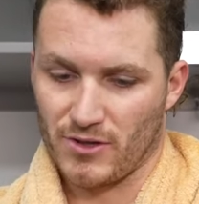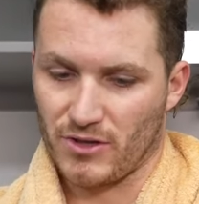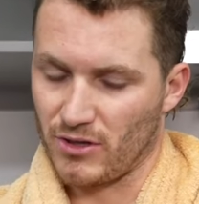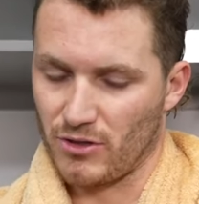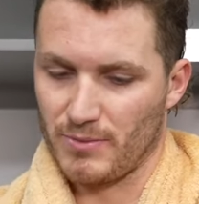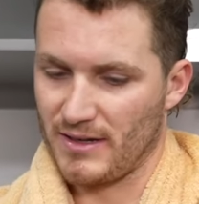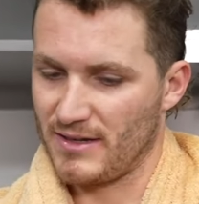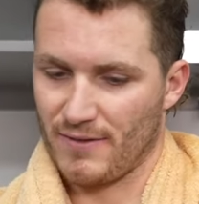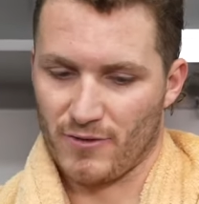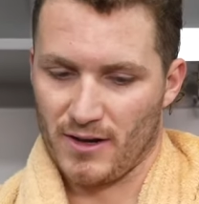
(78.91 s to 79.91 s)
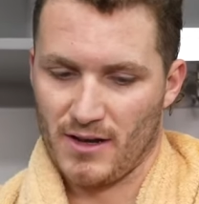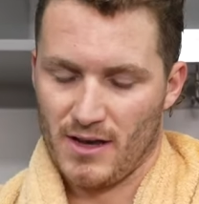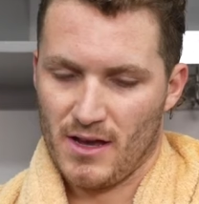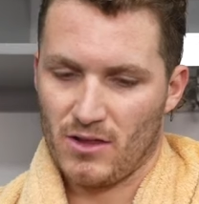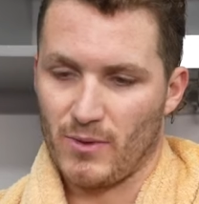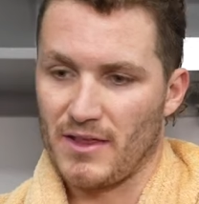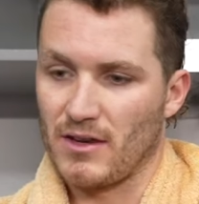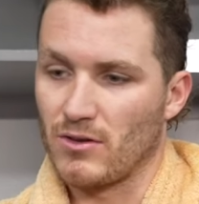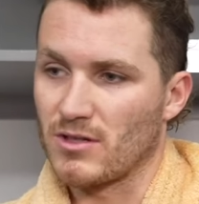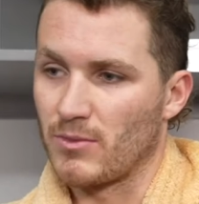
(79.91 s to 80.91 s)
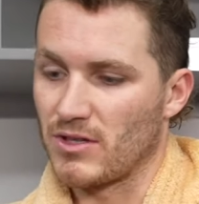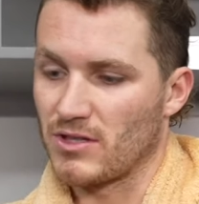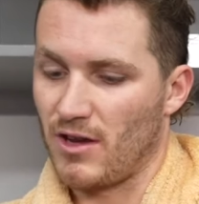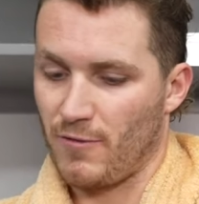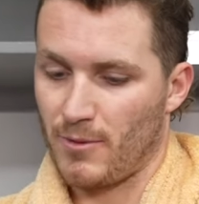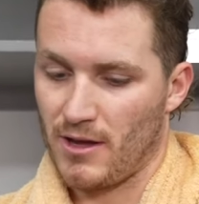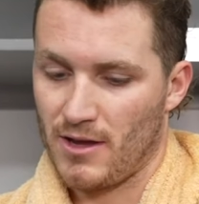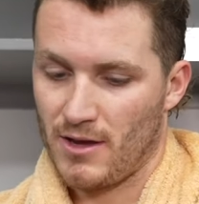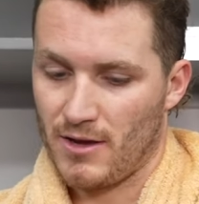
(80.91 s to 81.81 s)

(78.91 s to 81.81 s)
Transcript: It's a little bit different the way they do some of the stuff, but